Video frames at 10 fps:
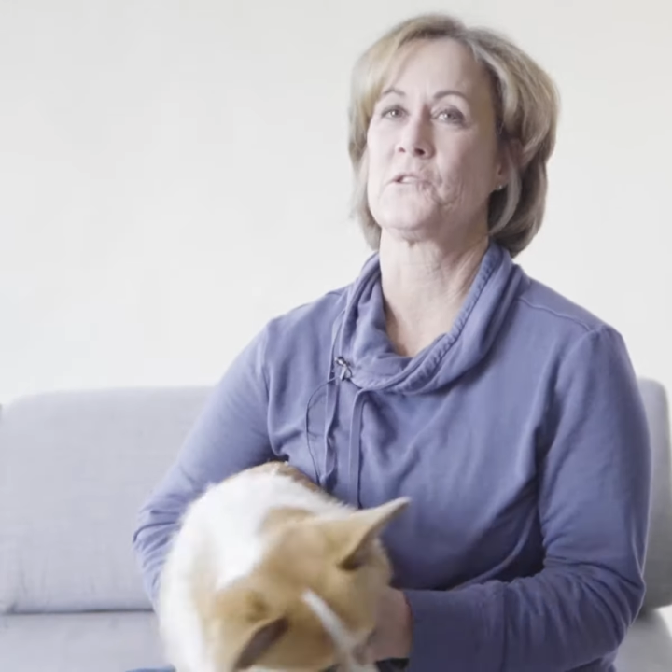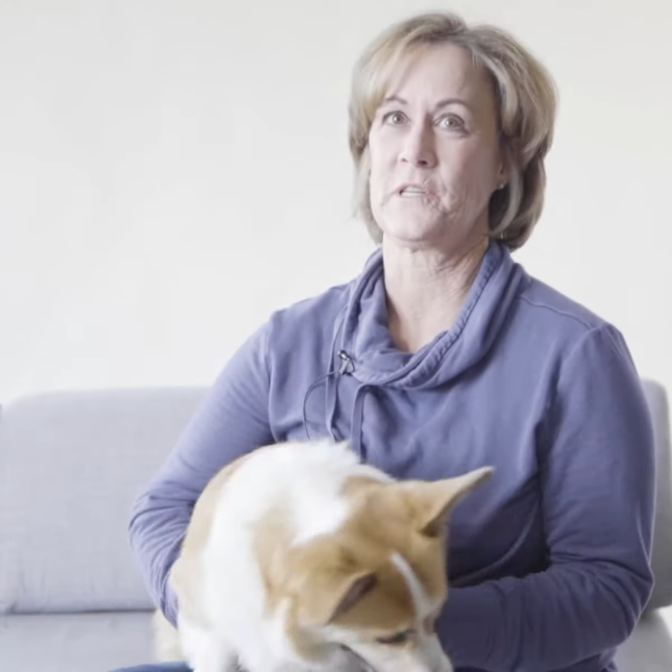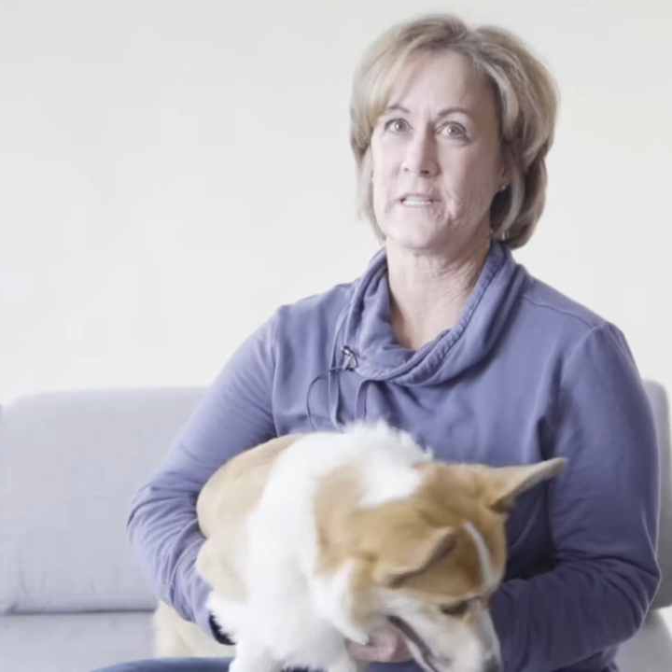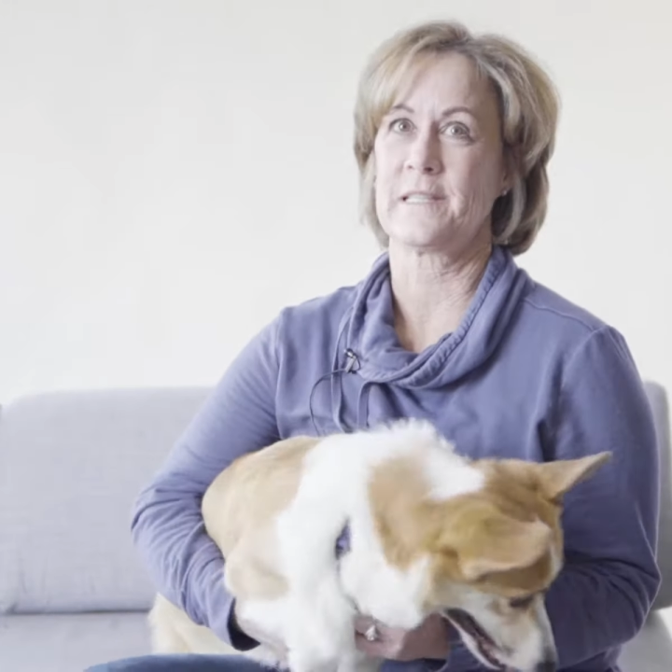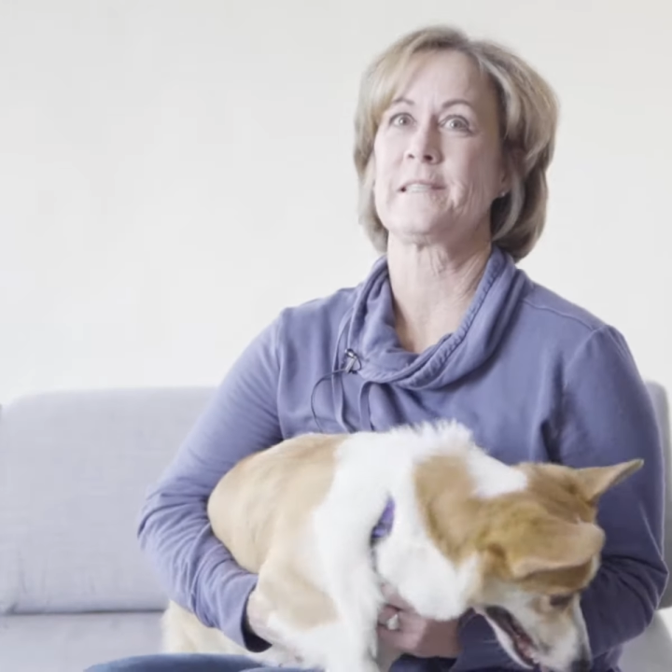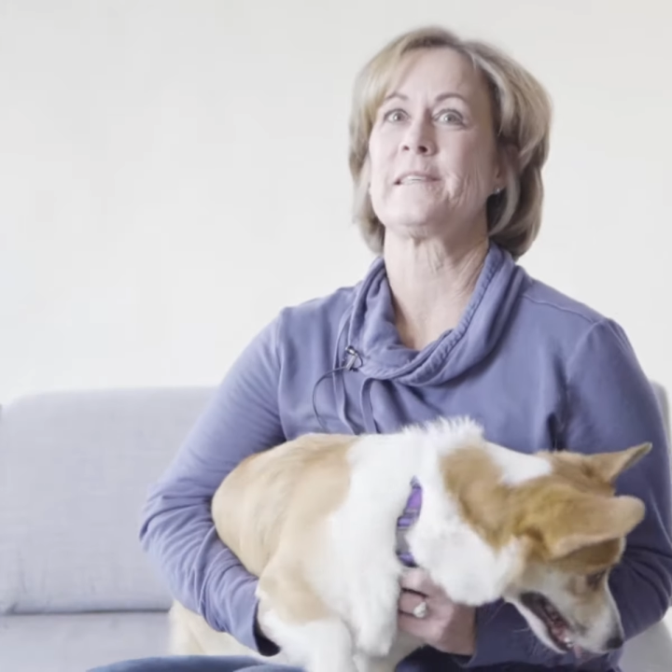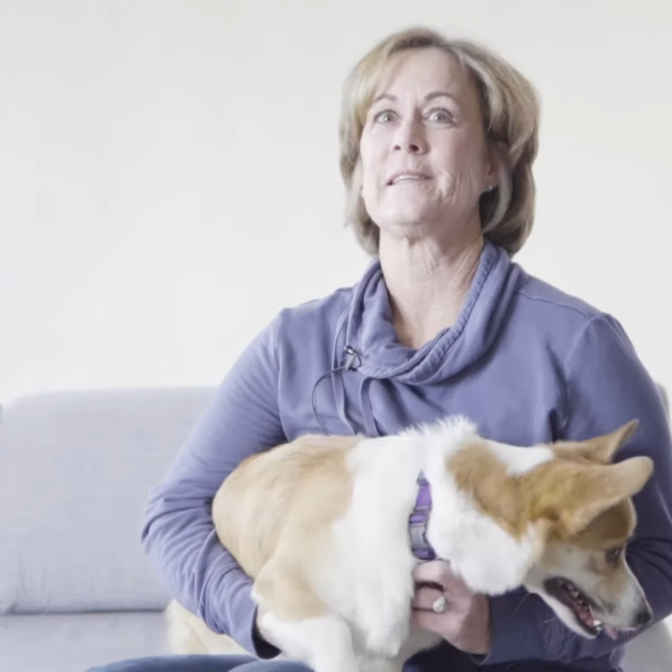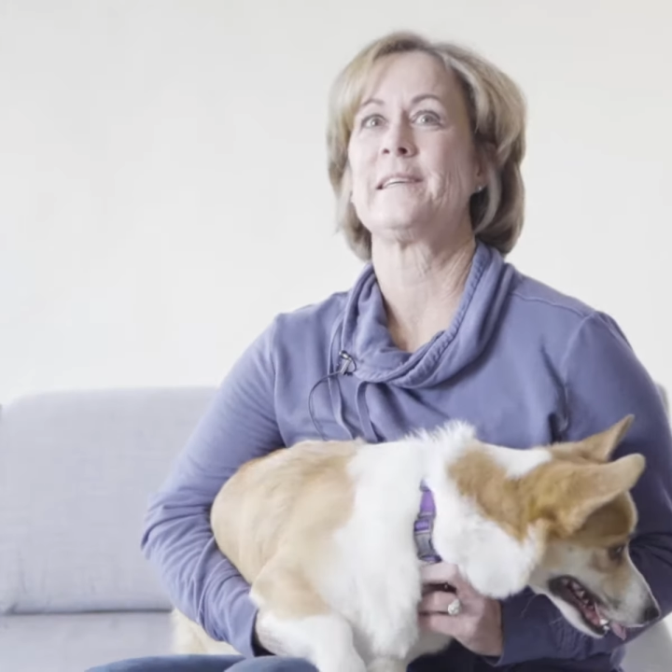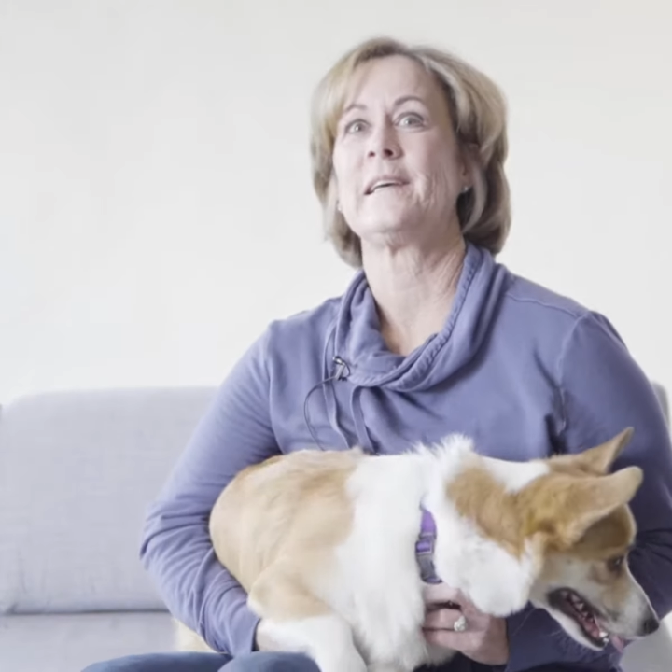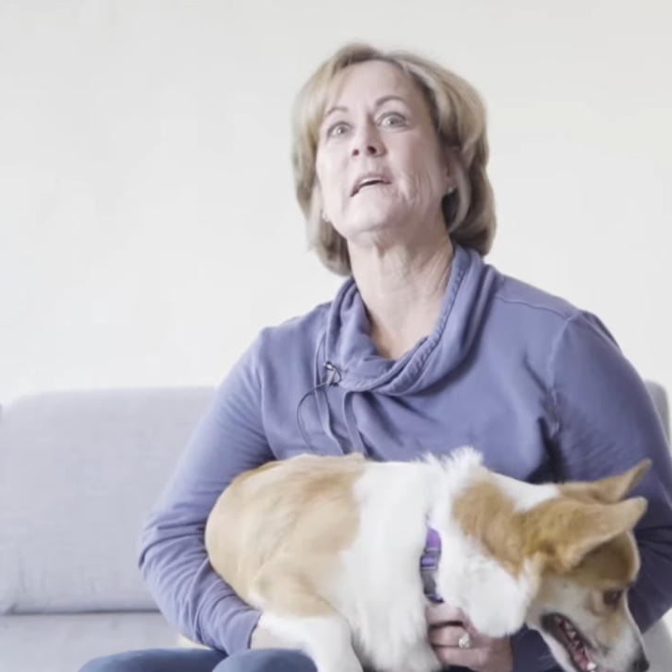treats.
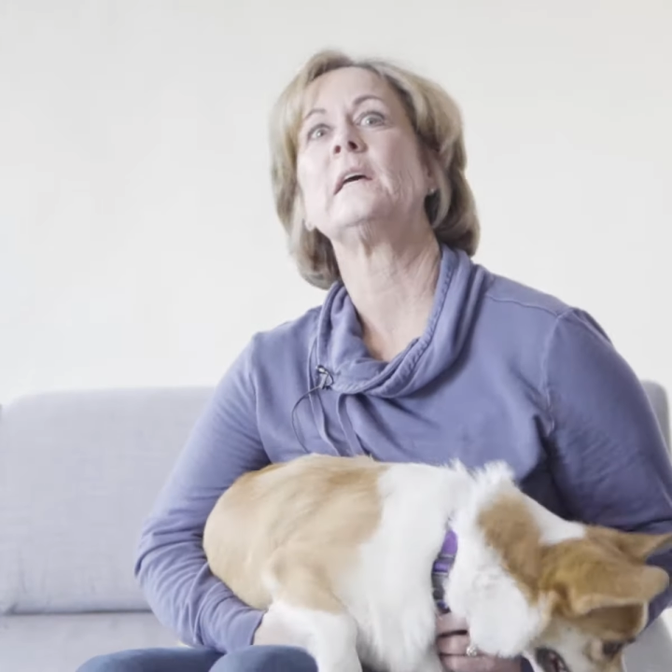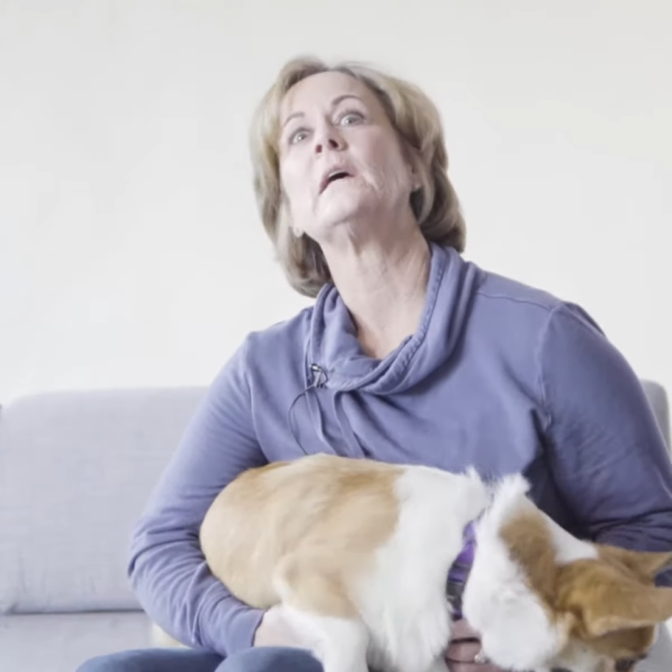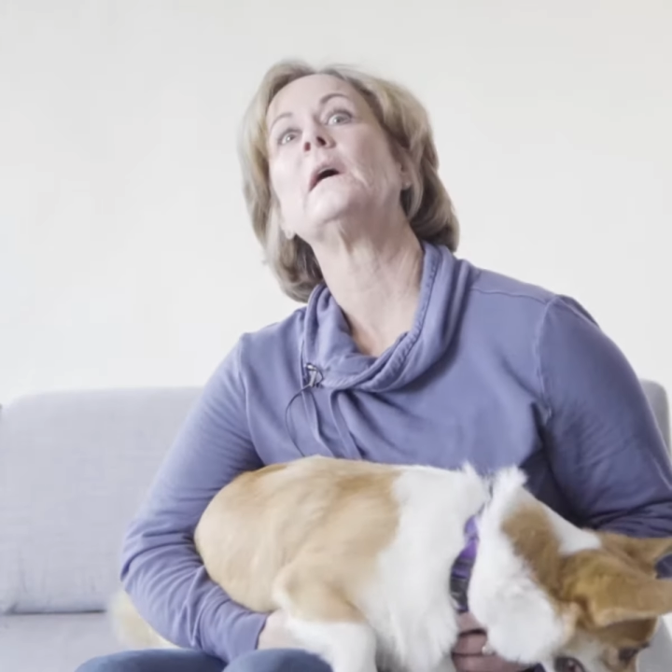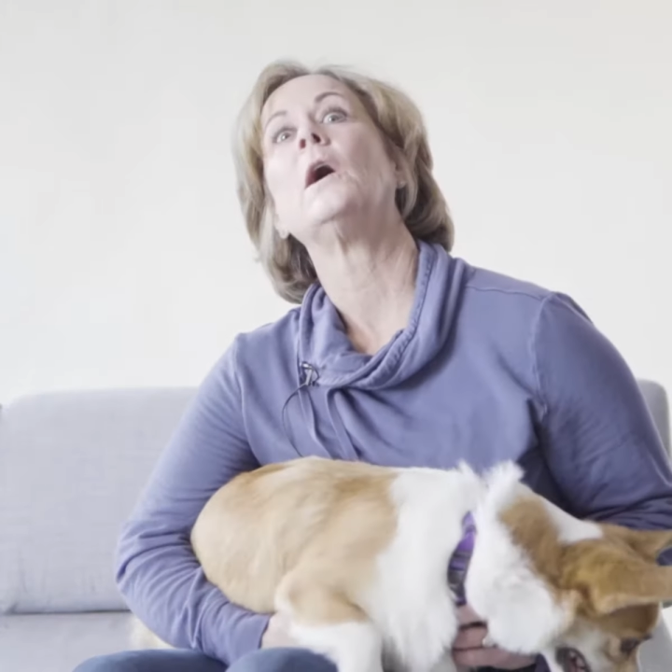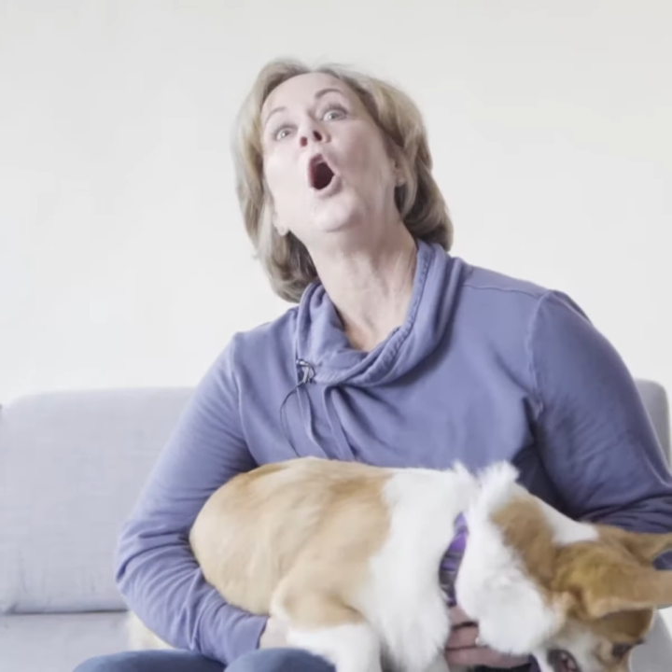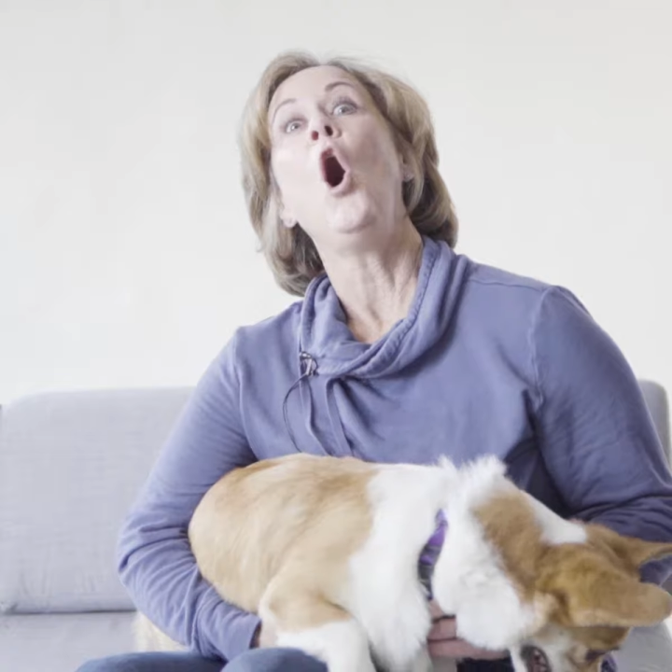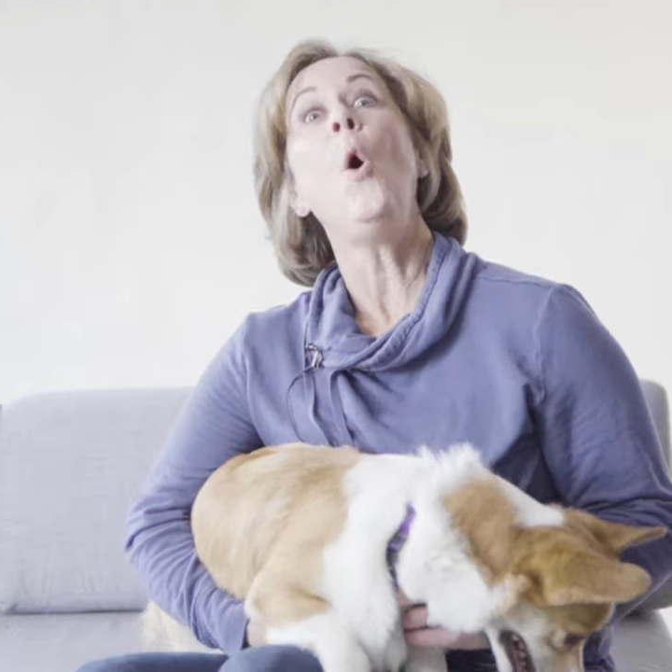Have you tried?